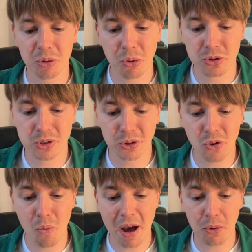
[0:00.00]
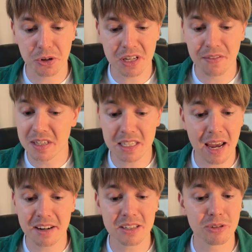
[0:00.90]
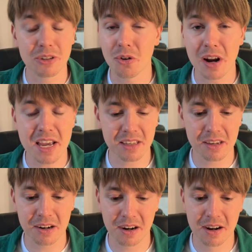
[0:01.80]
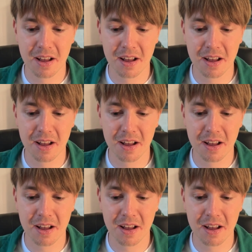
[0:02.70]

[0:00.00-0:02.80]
Pawns don't go backwards, and this knight is great here.